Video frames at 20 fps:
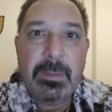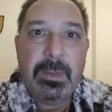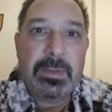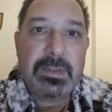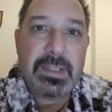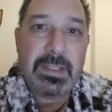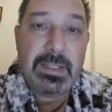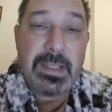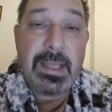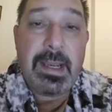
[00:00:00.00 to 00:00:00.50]
because
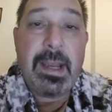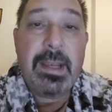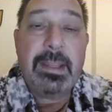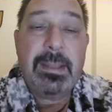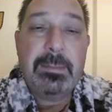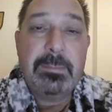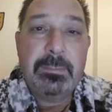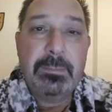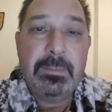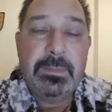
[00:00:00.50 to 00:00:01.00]
then I
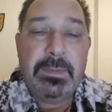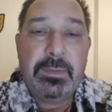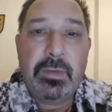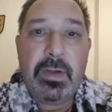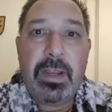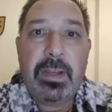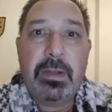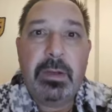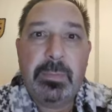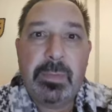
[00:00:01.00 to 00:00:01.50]
can
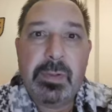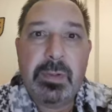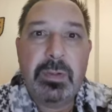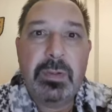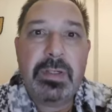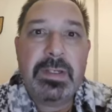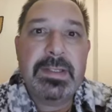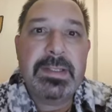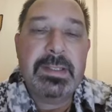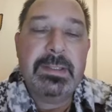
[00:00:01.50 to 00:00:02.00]
track your
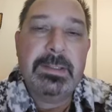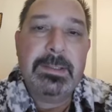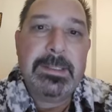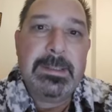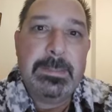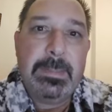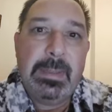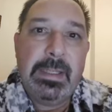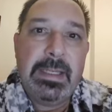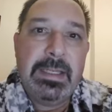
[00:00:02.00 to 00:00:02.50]
progress and
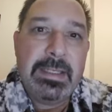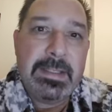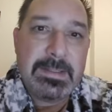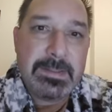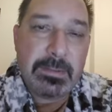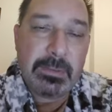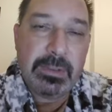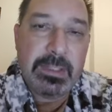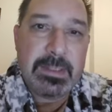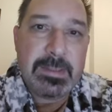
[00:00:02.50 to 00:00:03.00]
explain as
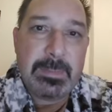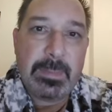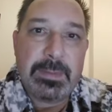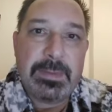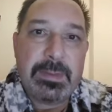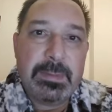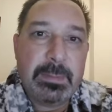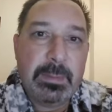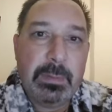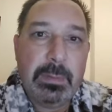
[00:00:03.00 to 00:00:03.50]
early as
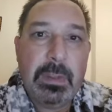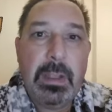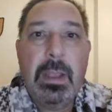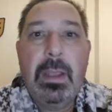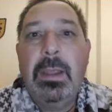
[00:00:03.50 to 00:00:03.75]
possible